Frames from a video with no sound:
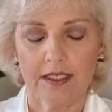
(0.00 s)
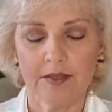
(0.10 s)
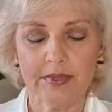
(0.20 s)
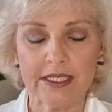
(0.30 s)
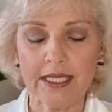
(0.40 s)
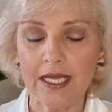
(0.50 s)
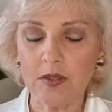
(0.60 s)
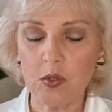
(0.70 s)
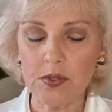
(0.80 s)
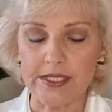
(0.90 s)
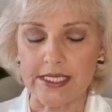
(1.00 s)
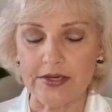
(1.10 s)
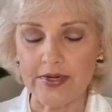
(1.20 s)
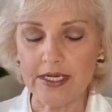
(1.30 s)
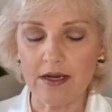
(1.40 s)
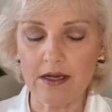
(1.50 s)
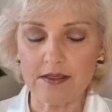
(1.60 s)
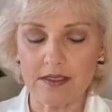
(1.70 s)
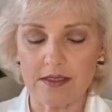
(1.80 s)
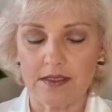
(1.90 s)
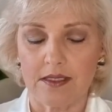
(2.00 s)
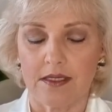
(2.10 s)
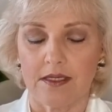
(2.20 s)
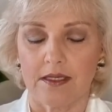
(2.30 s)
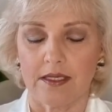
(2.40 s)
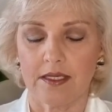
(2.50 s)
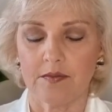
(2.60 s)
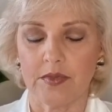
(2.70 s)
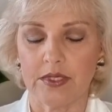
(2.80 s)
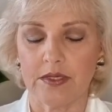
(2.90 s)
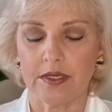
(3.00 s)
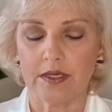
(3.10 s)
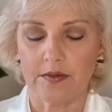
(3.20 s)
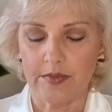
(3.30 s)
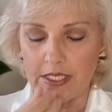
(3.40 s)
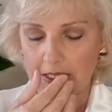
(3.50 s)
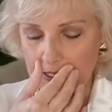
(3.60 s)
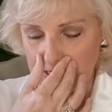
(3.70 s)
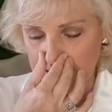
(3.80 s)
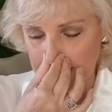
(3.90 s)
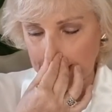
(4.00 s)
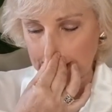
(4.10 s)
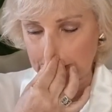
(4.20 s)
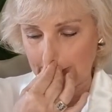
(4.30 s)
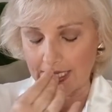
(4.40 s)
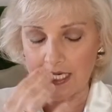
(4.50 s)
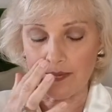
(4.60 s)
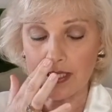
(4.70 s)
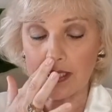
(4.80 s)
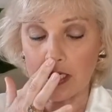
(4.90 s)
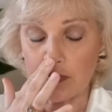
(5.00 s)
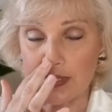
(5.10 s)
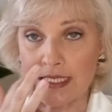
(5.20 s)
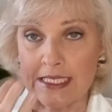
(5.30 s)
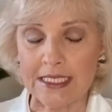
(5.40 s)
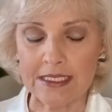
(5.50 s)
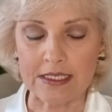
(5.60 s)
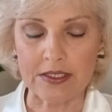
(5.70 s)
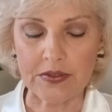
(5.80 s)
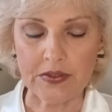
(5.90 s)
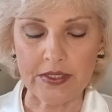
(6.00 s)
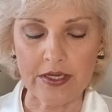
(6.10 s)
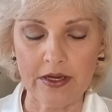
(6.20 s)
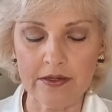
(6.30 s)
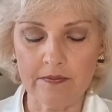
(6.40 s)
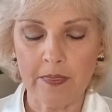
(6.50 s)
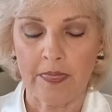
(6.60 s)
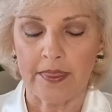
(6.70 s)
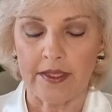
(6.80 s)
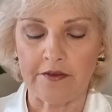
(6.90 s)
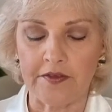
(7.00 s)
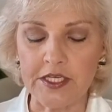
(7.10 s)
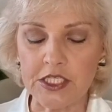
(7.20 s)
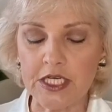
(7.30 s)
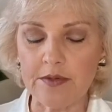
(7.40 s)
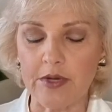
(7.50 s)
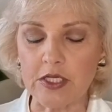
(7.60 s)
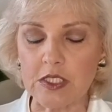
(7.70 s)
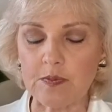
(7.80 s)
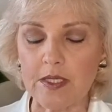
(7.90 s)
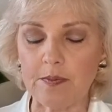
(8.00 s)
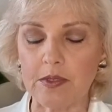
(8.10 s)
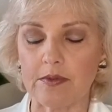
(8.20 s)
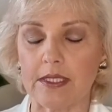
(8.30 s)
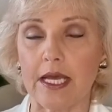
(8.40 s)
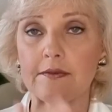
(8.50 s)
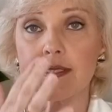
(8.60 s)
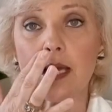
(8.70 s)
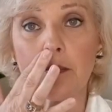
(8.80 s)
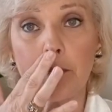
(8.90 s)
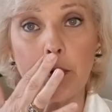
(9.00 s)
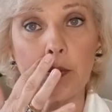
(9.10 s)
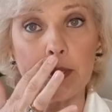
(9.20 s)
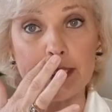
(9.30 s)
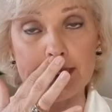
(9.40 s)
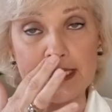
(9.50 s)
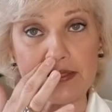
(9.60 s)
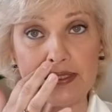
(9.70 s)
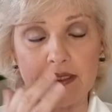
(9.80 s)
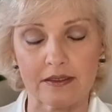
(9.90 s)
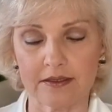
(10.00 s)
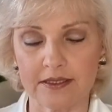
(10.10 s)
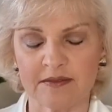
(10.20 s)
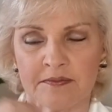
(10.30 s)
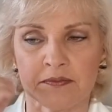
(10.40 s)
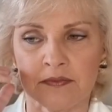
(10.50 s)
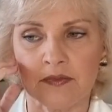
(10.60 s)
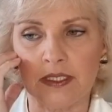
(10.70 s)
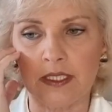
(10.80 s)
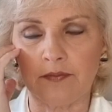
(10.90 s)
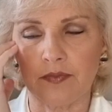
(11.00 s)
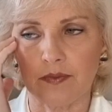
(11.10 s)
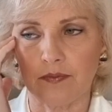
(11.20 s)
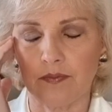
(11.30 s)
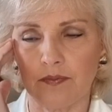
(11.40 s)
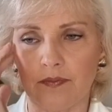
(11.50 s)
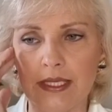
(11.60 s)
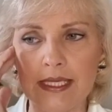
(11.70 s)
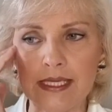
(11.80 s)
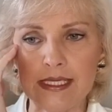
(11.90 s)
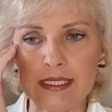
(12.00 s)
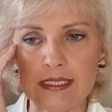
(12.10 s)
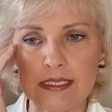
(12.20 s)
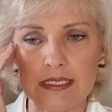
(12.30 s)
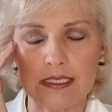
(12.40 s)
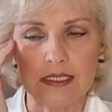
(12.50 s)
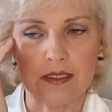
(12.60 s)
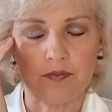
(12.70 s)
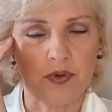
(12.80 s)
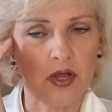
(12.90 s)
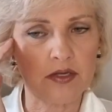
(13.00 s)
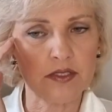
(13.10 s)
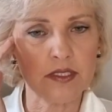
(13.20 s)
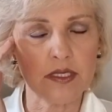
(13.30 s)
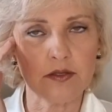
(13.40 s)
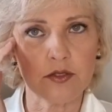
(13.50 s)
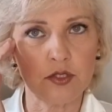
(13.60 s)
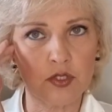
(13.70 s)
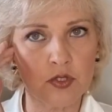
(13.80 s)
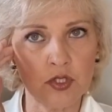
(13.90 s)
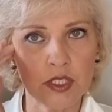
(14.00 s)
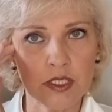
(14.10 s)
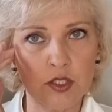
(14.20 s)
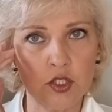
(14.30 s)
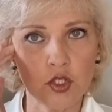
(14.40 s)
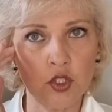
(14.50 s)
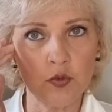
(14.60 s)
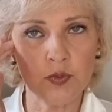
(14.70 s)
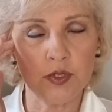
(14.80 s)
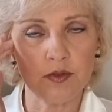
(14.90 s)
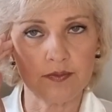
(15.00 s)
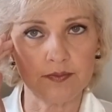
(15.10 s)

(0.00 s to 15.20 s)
It can cause hearing loss. Meniere's disease may come and go, particularly early on. Eventually, most people will have some permanent hearing loss. Um, it blocks the esophageal tubes,